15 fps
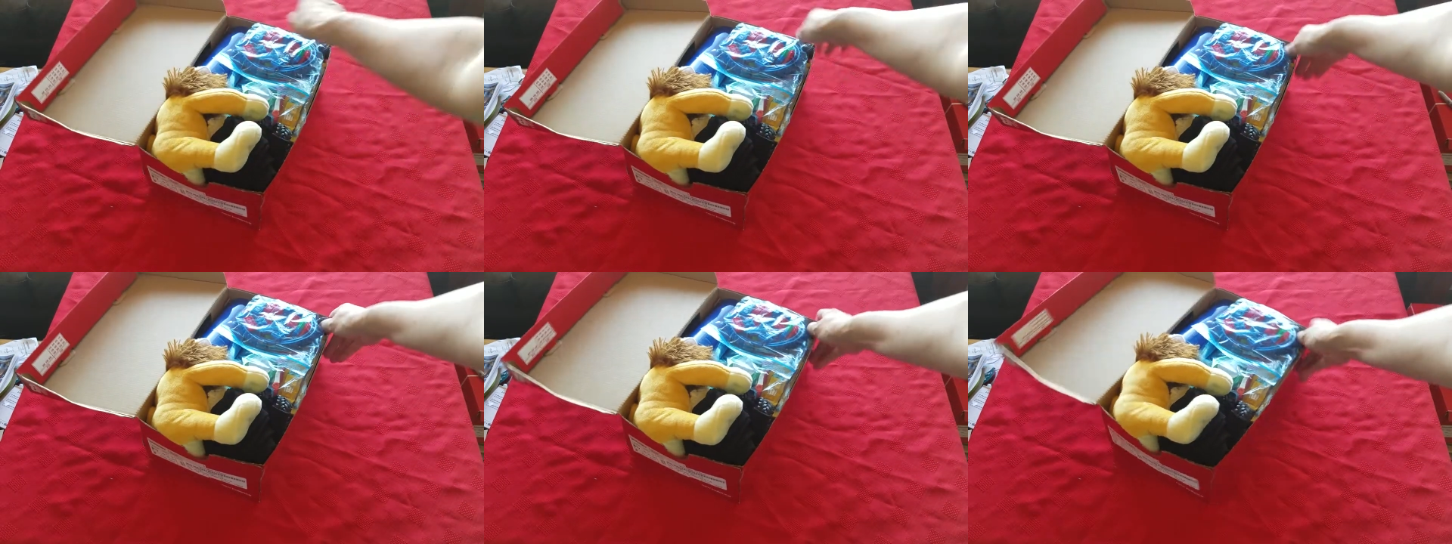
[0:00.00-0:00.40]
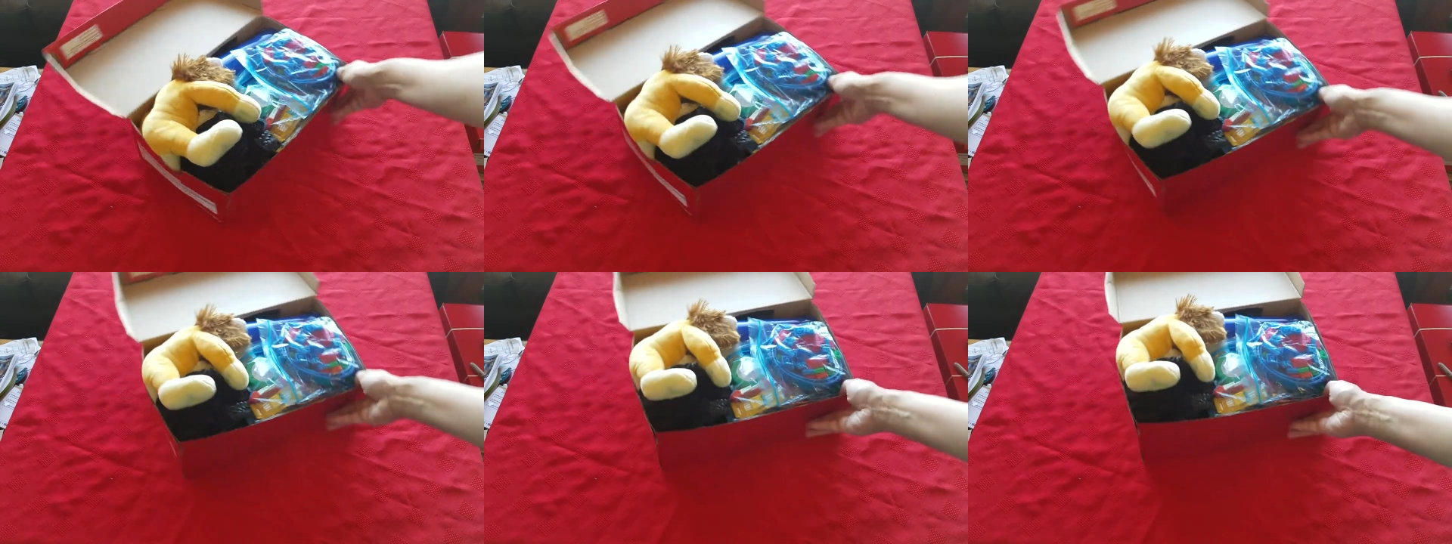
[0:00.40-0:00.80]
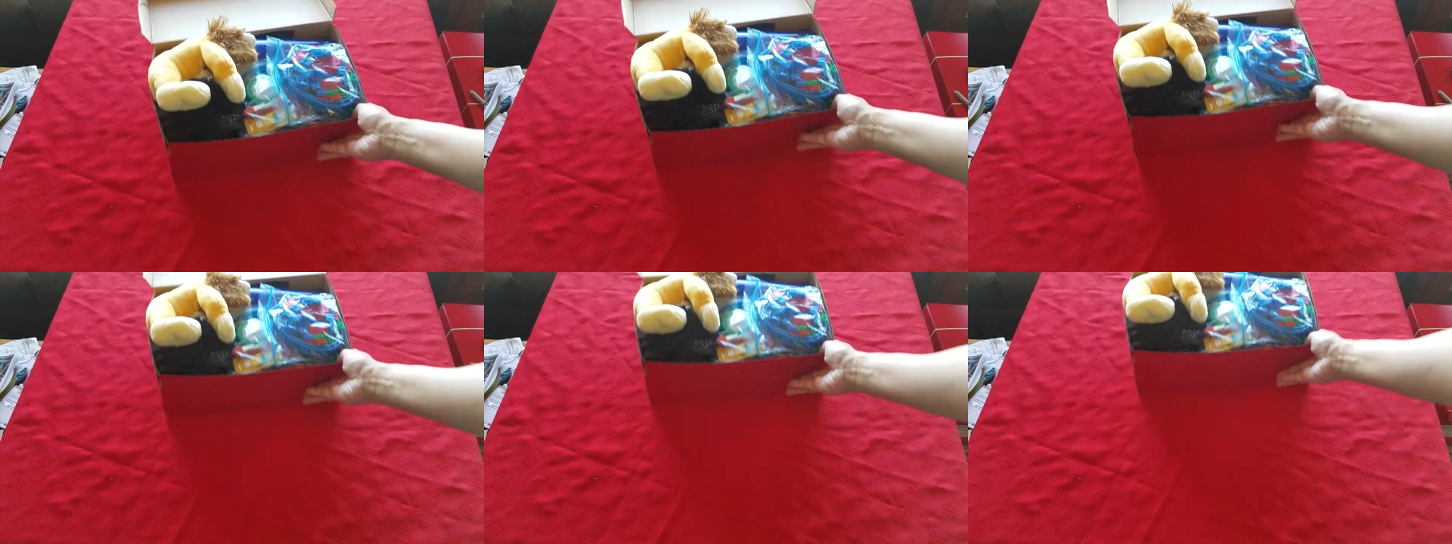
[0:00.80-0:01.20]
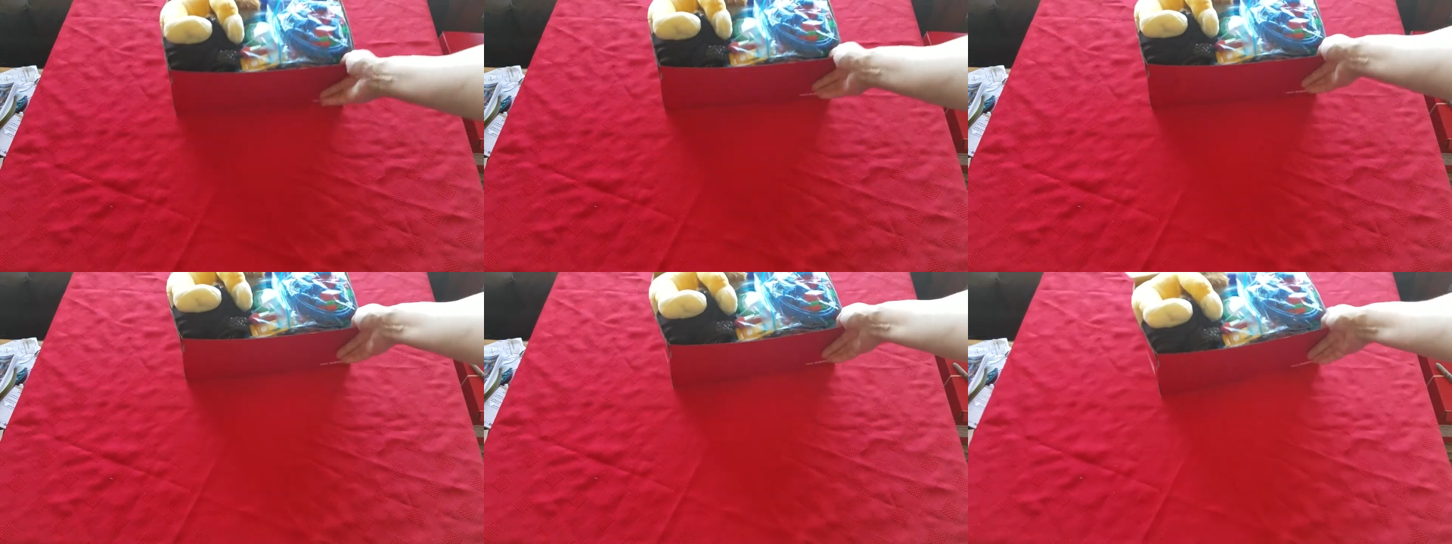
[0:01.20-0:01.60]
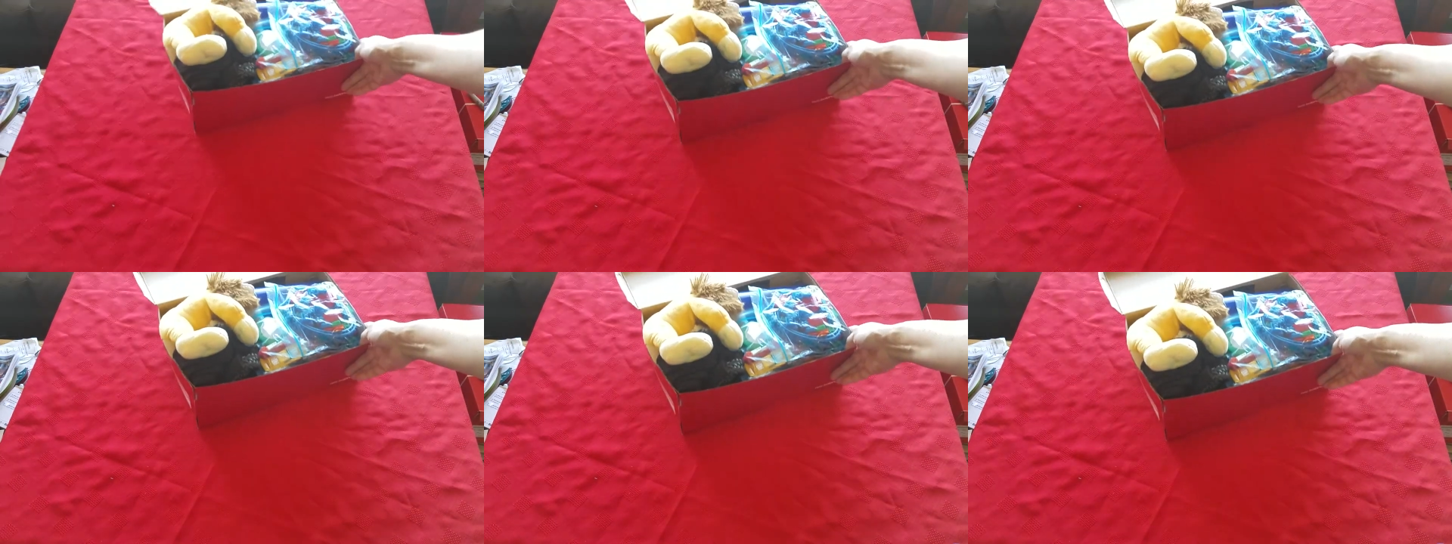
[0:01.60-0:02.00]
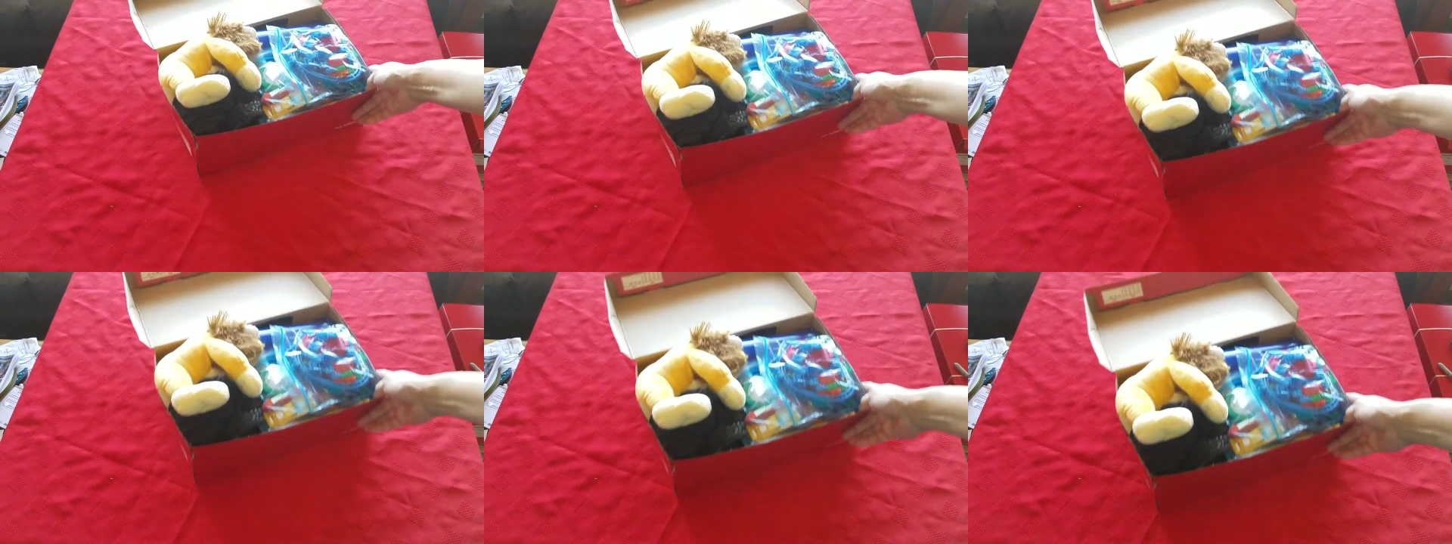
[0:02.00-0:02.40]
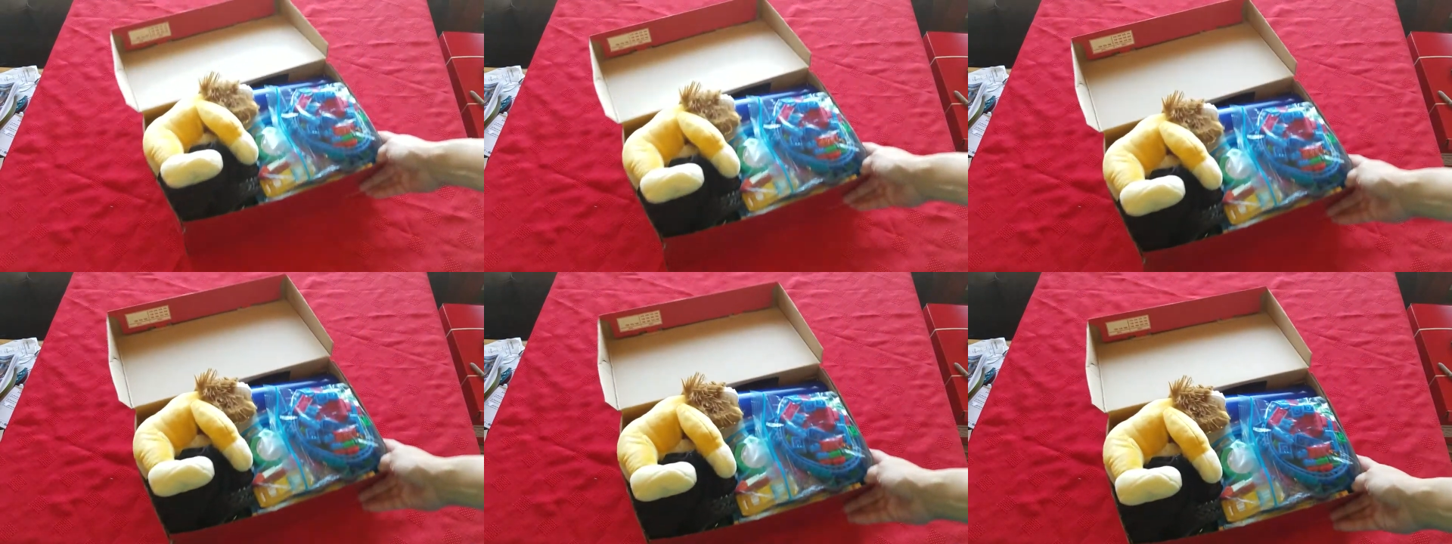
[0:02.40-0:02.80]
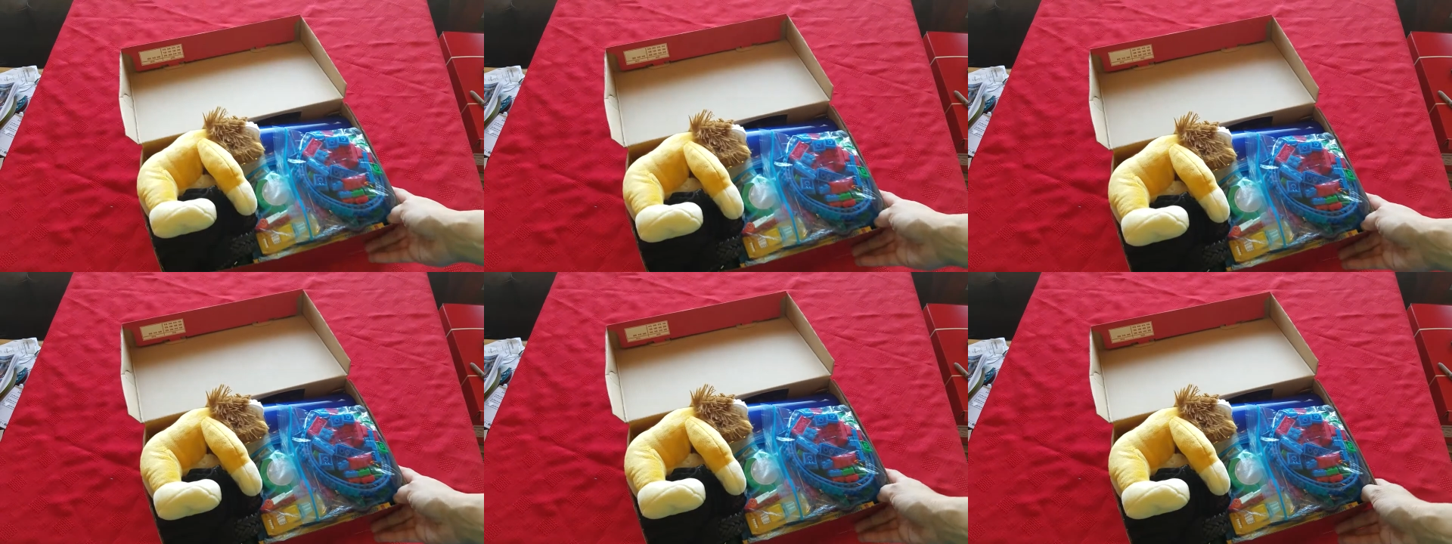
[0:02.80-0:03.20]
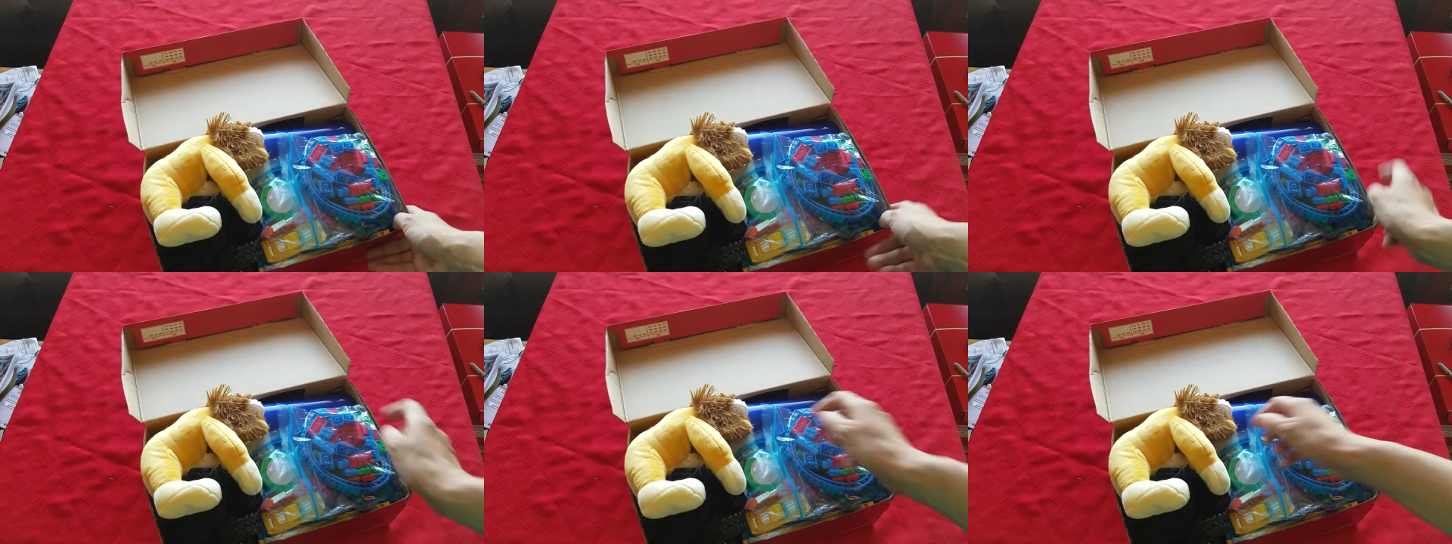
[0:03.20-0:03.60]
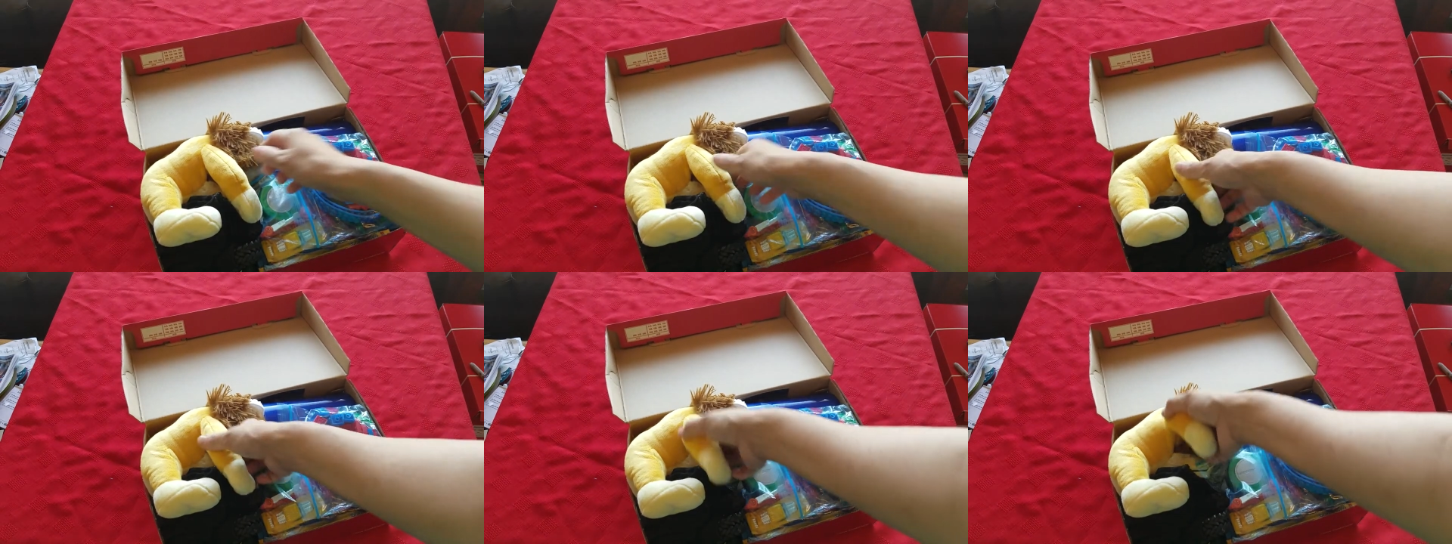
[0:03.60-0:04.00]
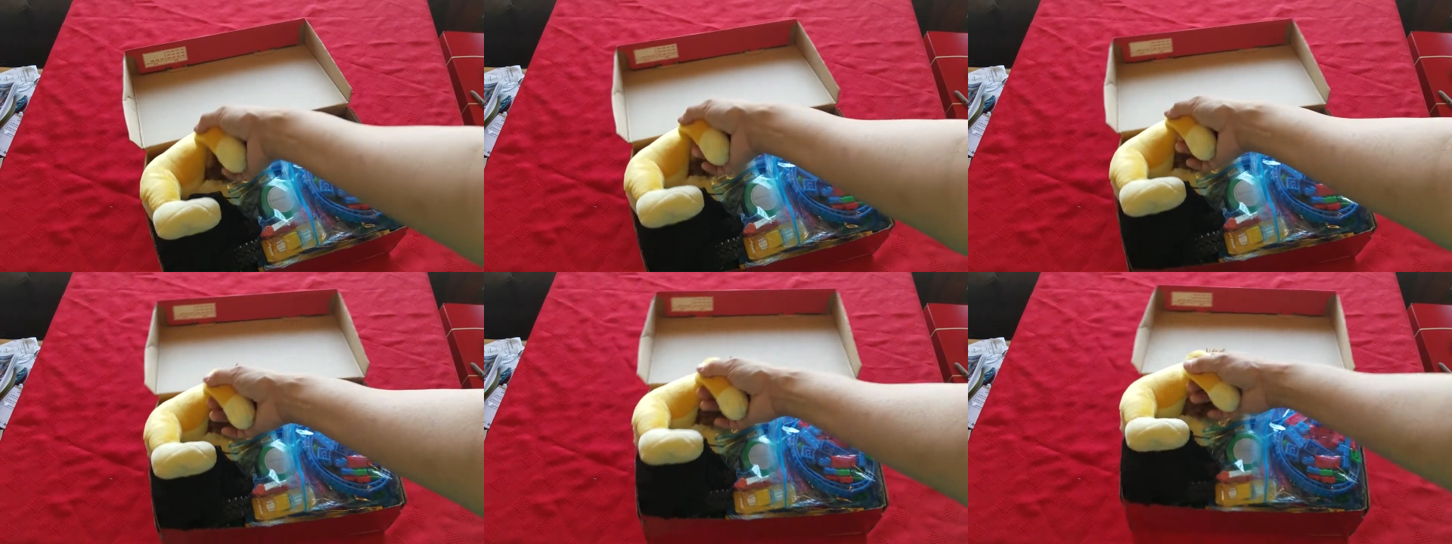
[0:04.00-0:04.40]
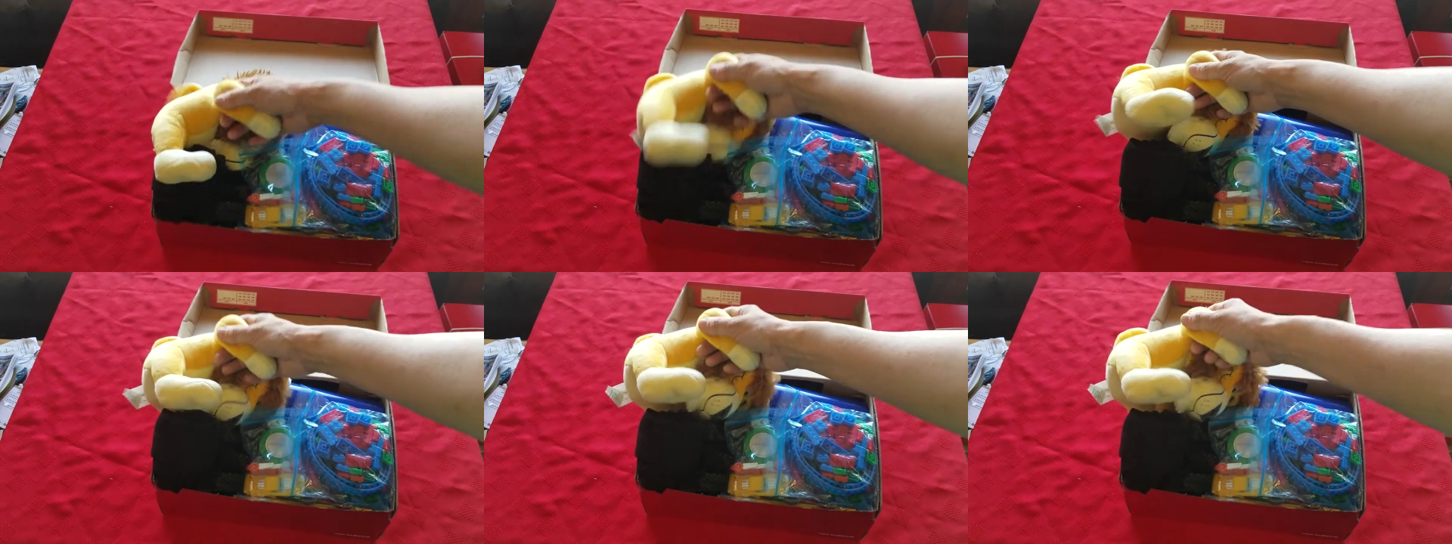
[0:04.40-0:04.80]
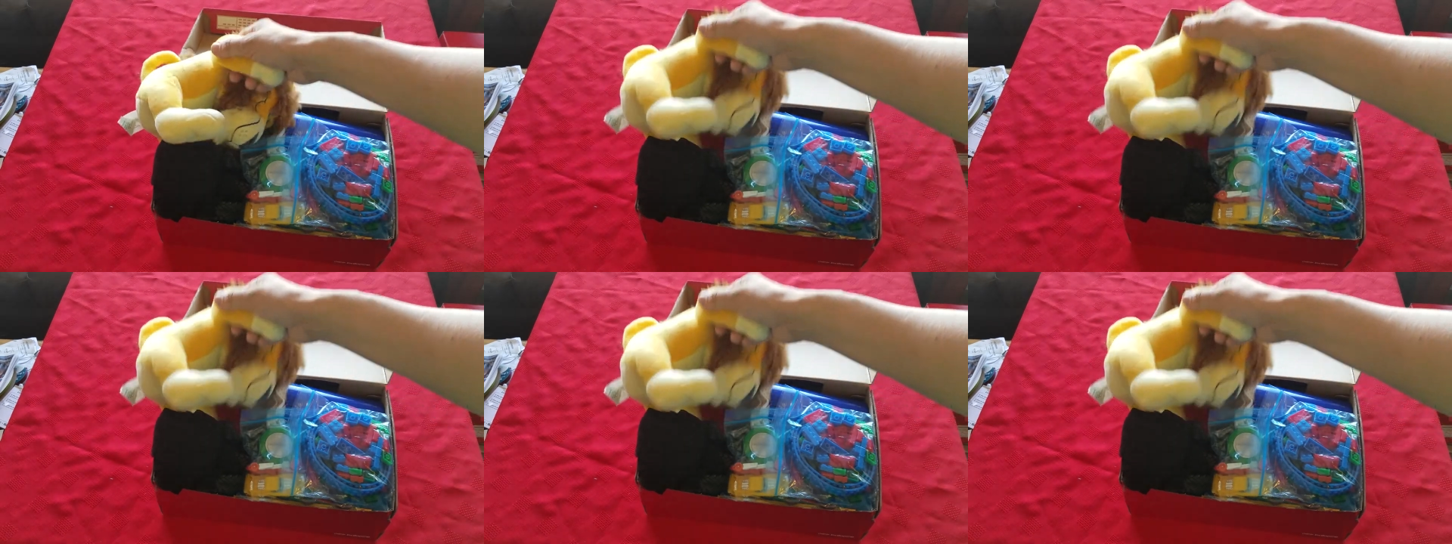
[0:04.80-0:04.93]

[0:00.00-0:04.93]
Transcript: No face is visible, so there are no lips to read.